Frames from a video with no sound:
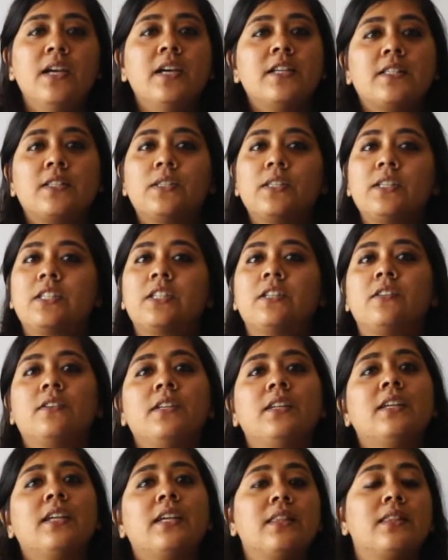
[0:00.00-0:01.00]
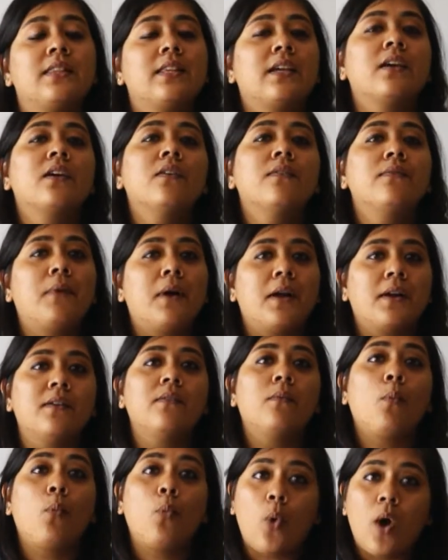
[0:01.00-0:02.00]
So the children can think of
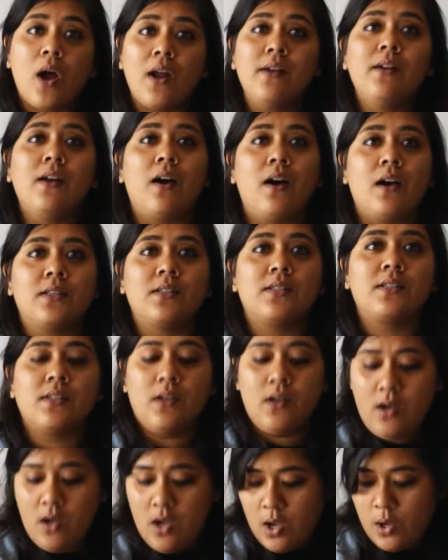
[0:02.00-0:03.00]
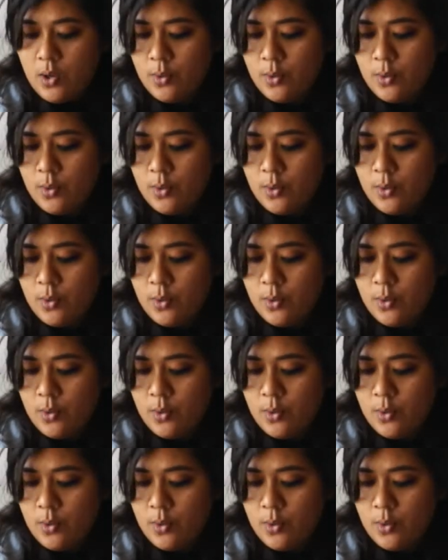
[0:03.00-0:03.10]
one answer